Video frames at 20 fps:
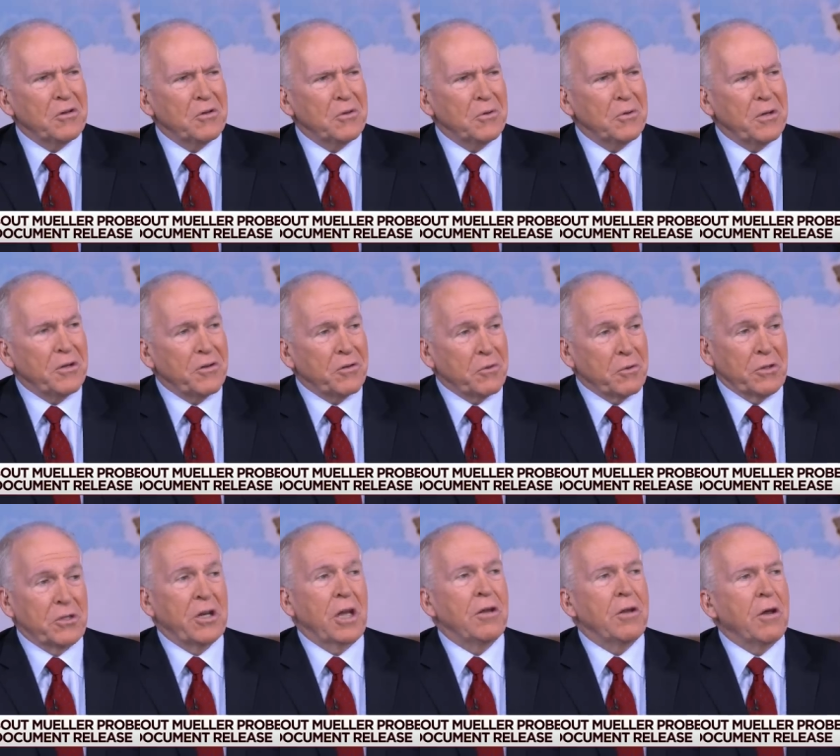to this
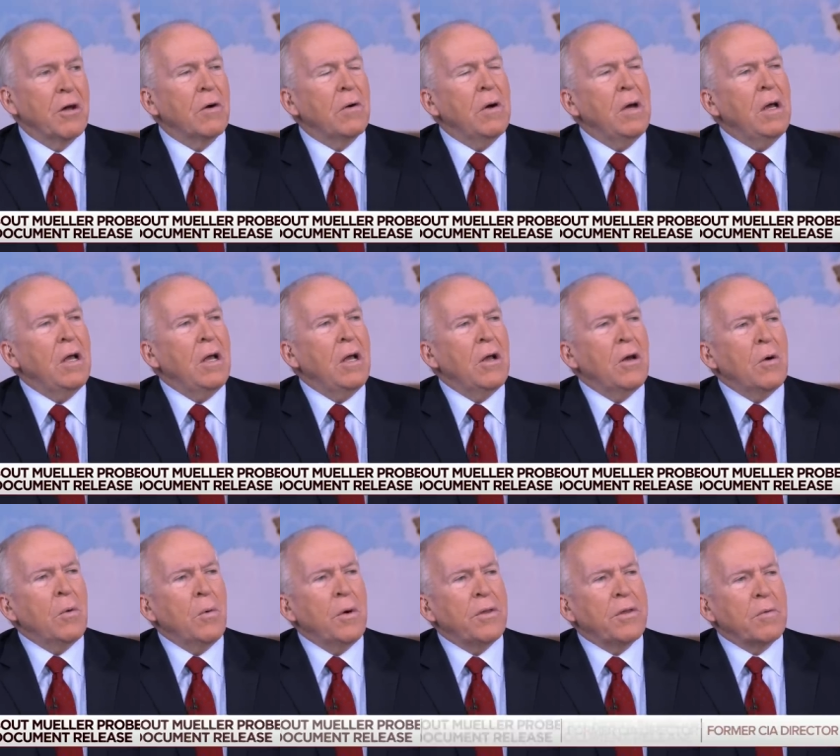crescendo
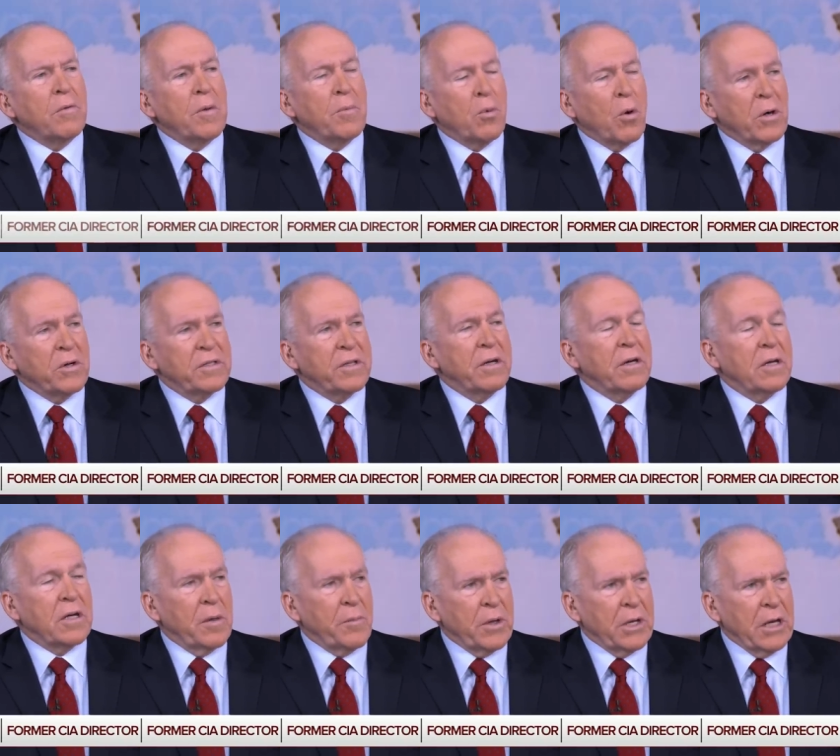with the reports that are
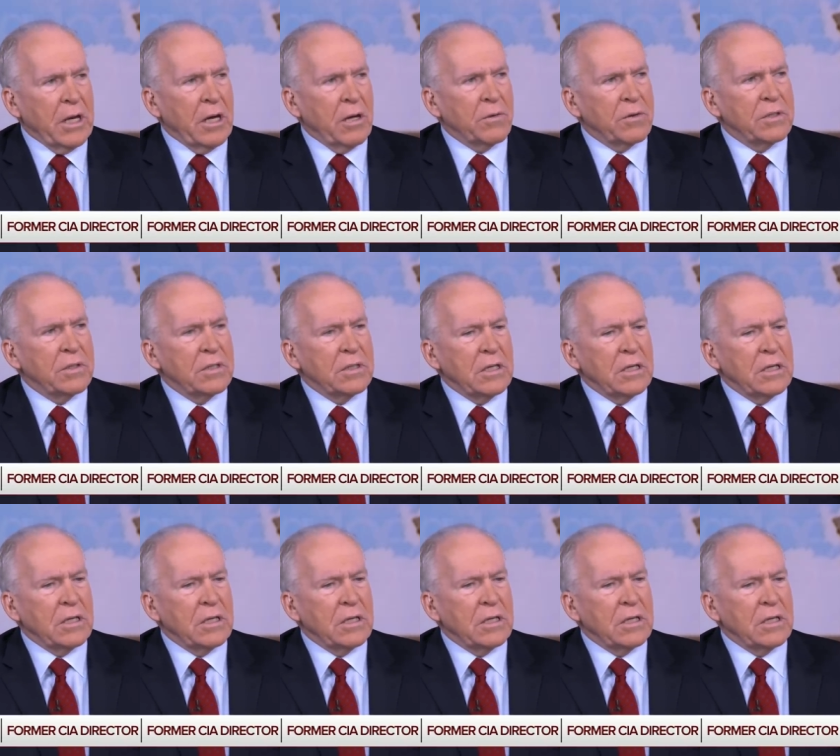coming out.